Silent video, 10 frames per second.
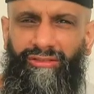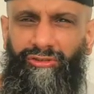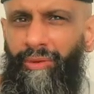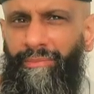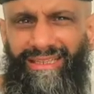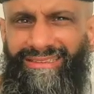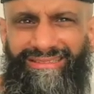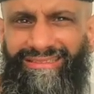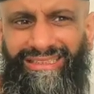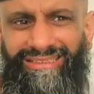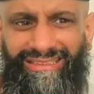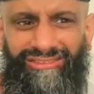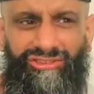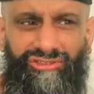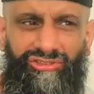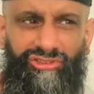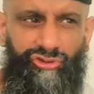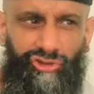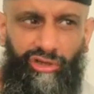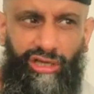dominating taste is the
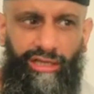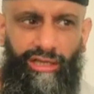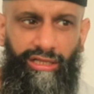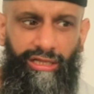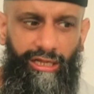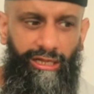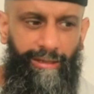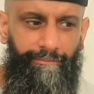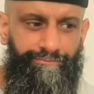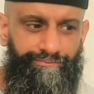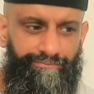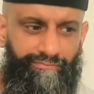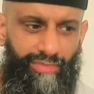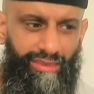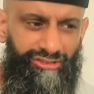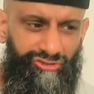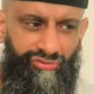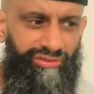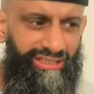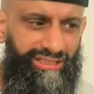sugar. Um, it's
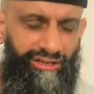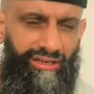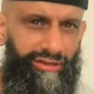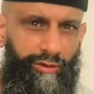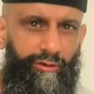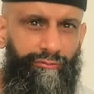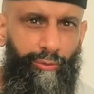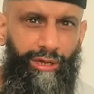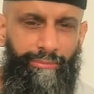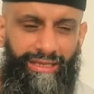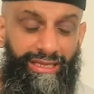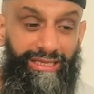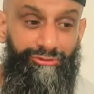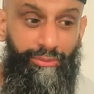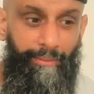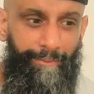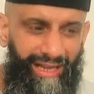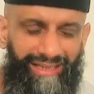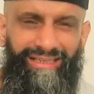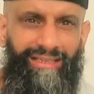really, really overwhelming and it's
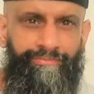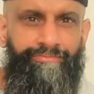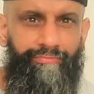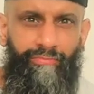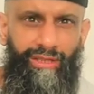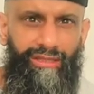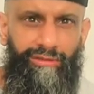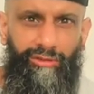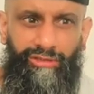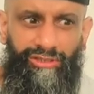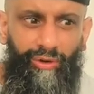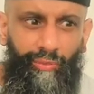bang. You know,